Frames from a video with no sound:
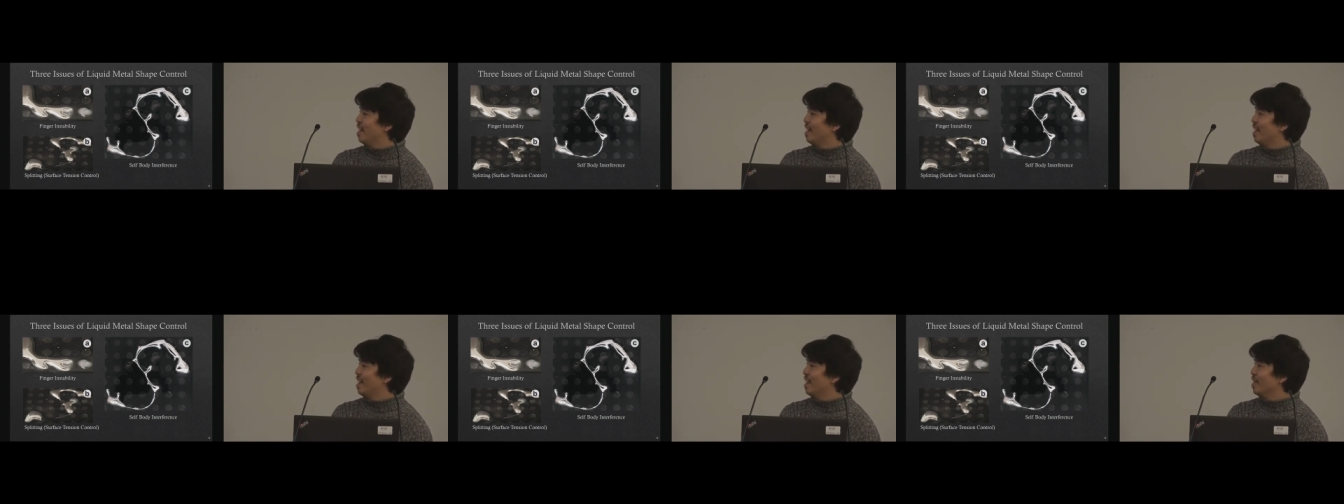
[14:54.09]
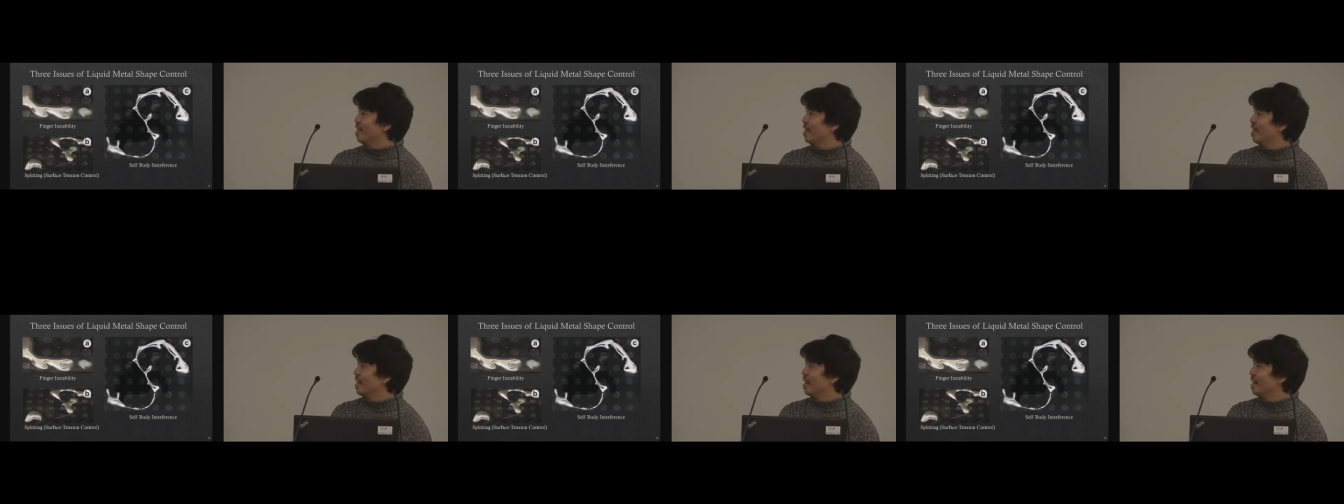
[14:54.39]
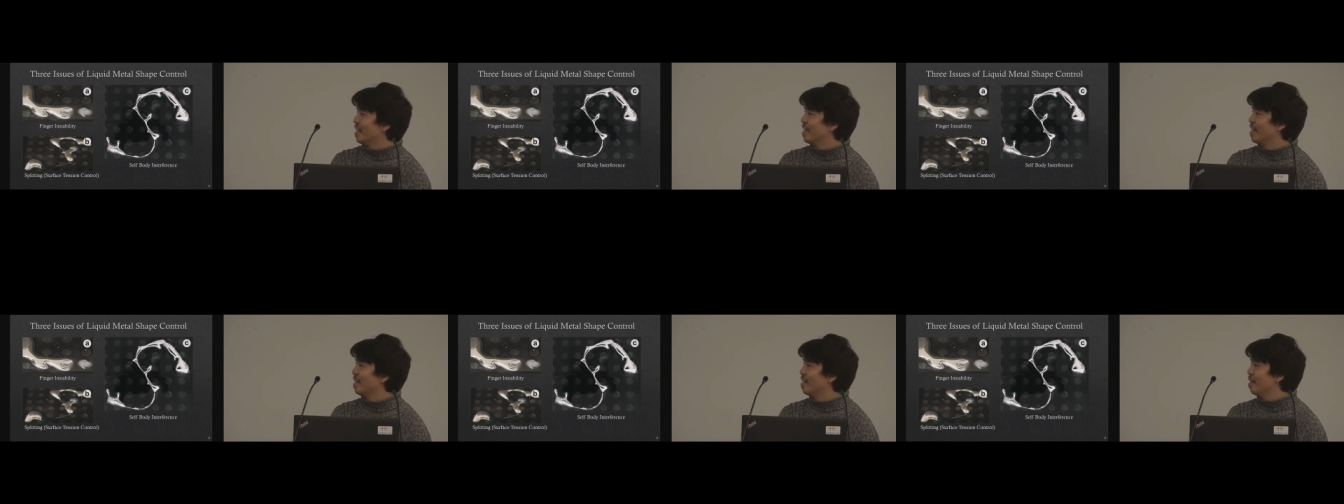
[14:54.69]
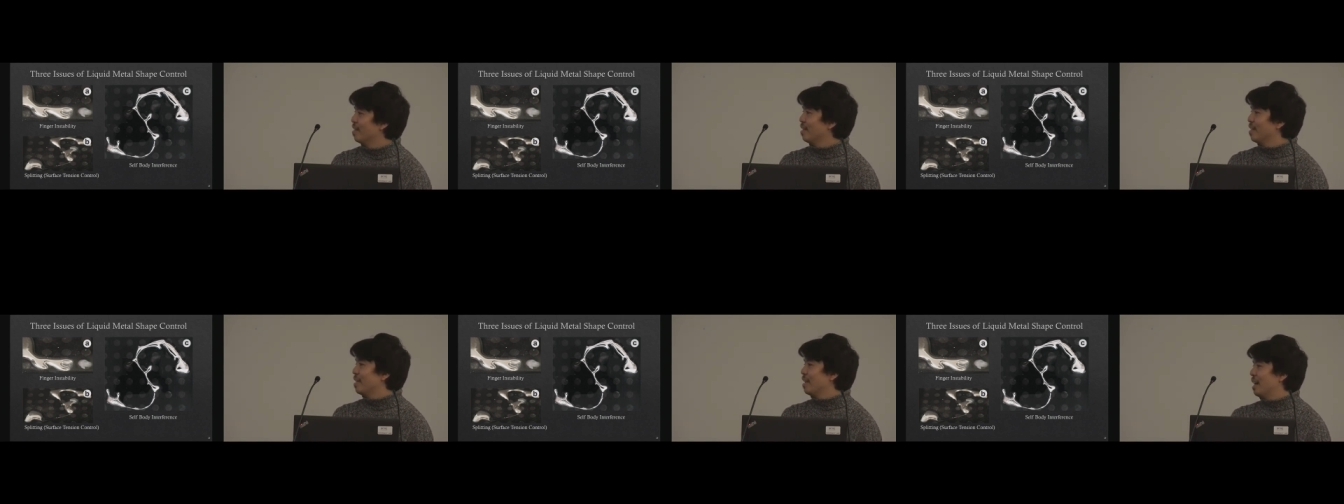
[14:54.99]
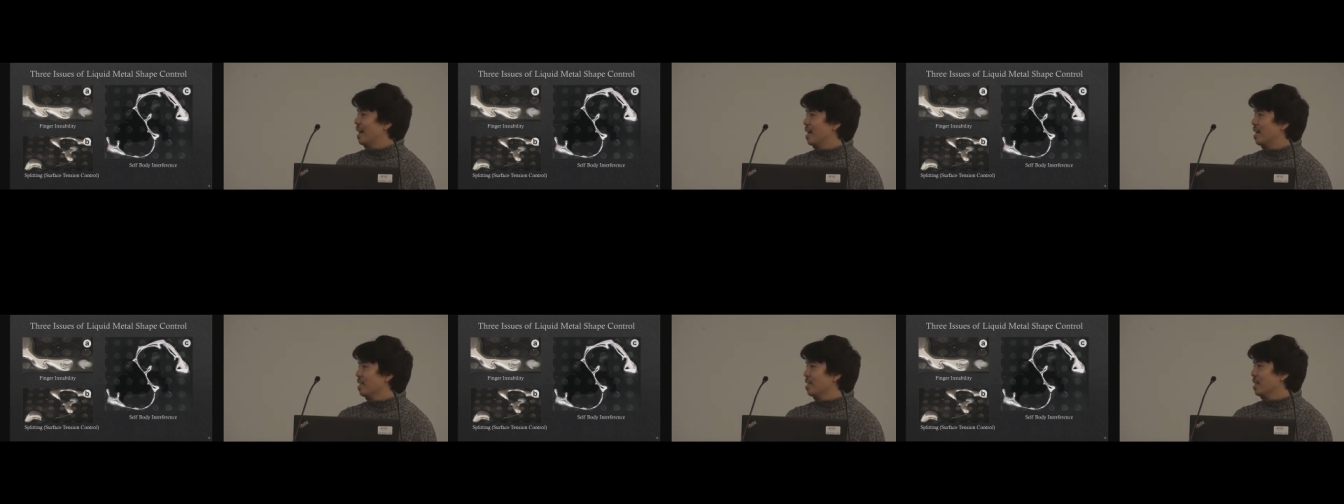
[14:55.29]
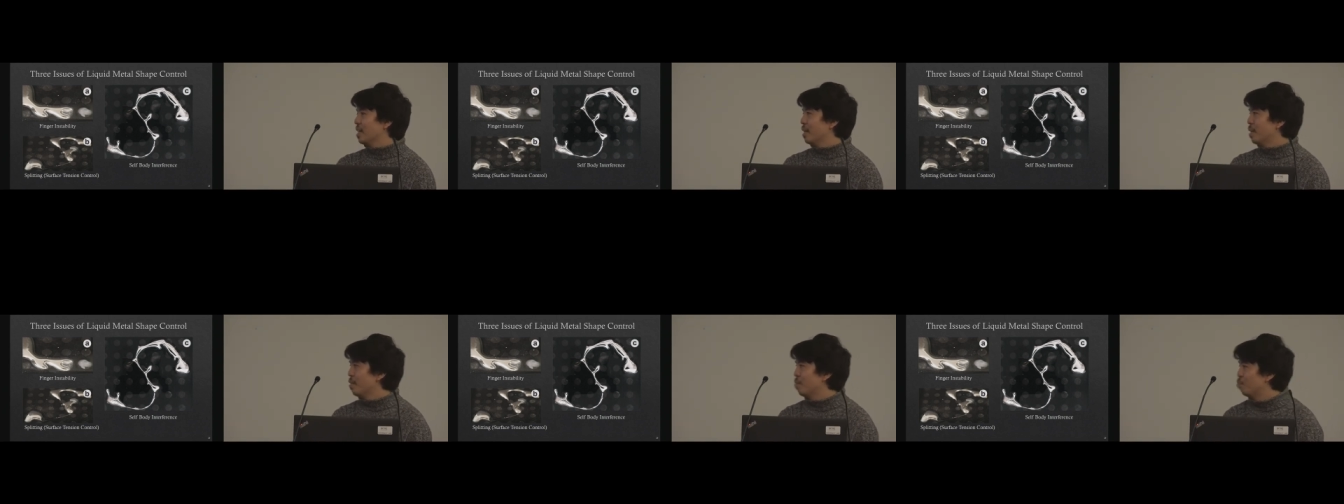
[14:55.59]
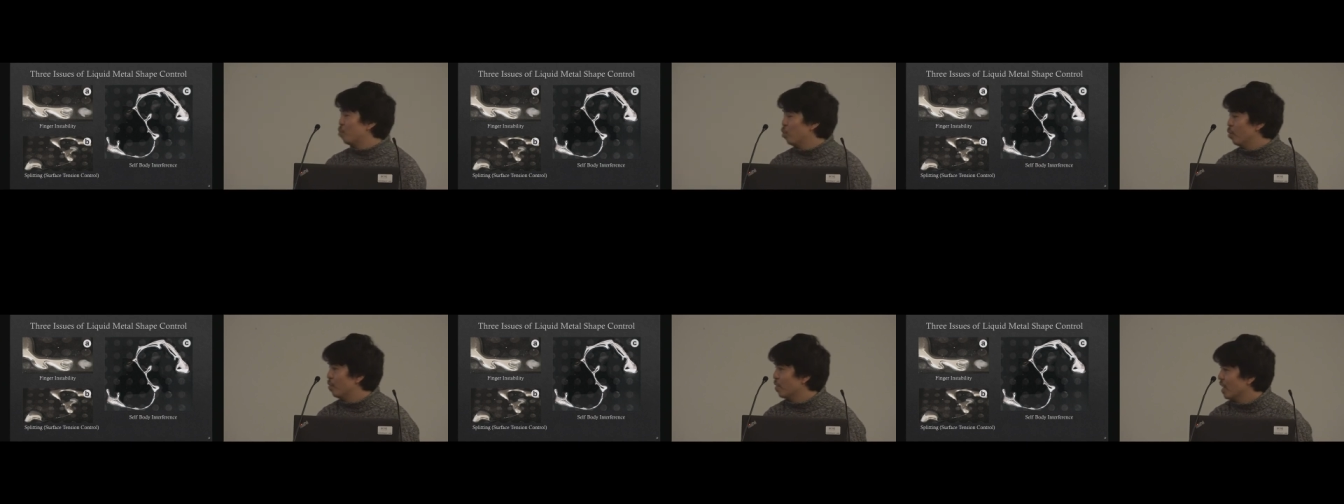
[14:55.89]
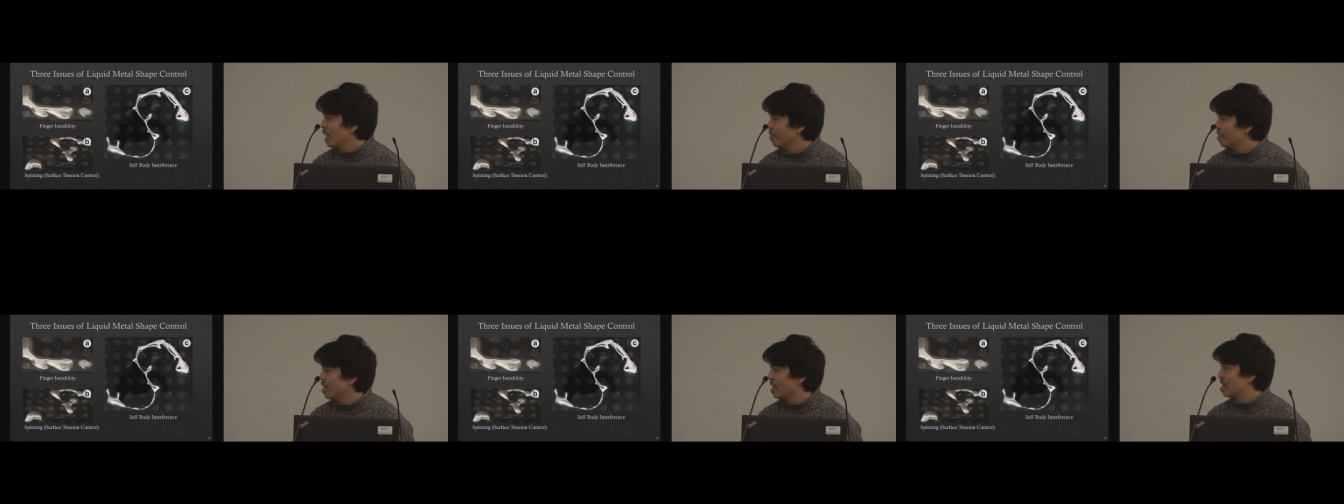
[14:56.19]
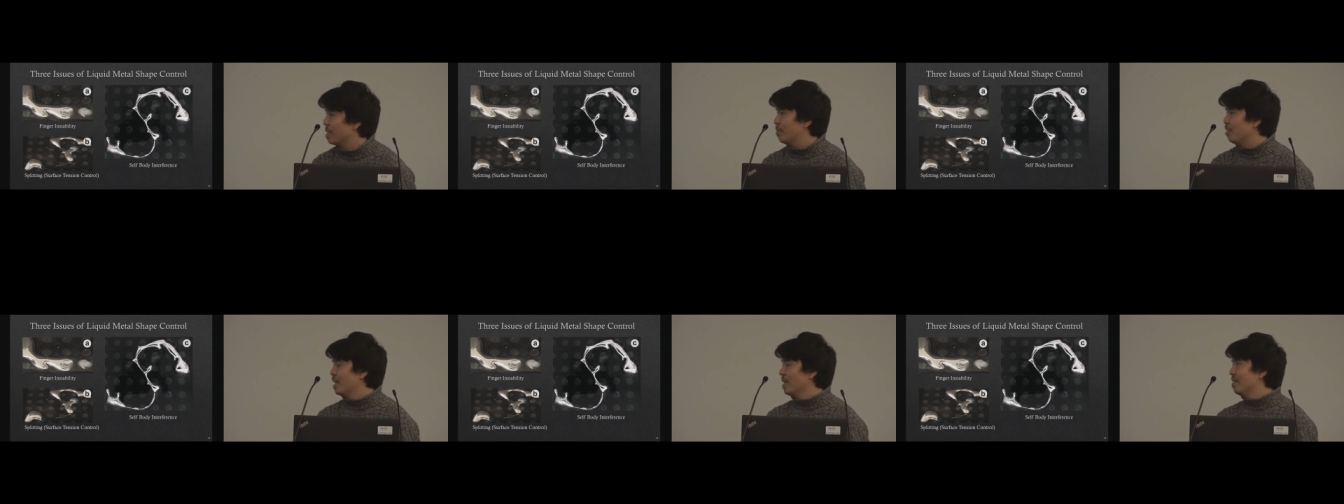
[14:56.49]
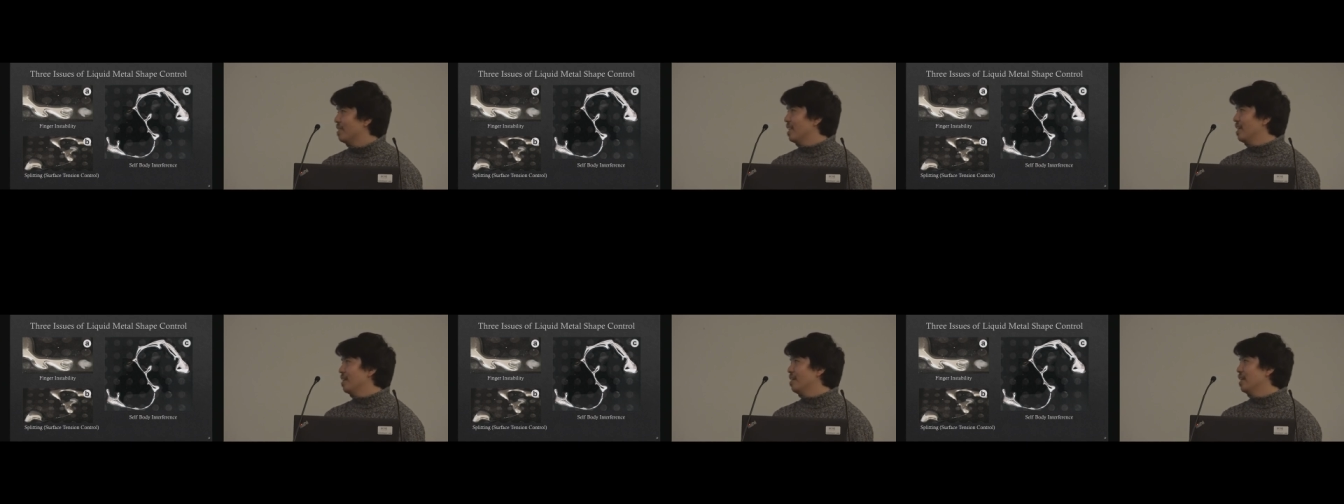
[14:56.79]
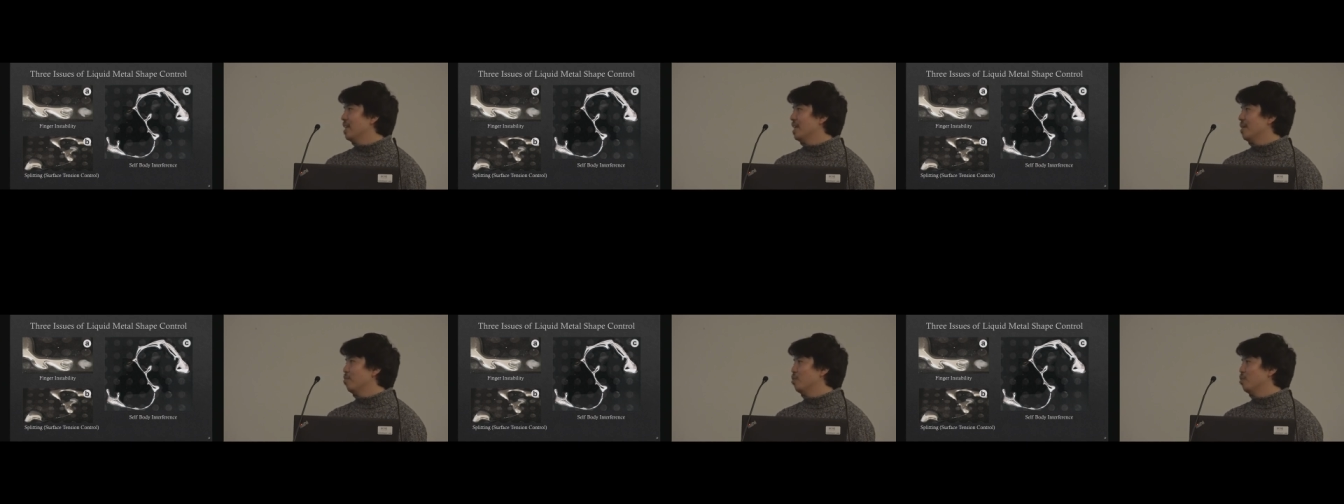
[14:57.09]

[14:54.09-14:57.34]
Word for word: And another problem is the splitting.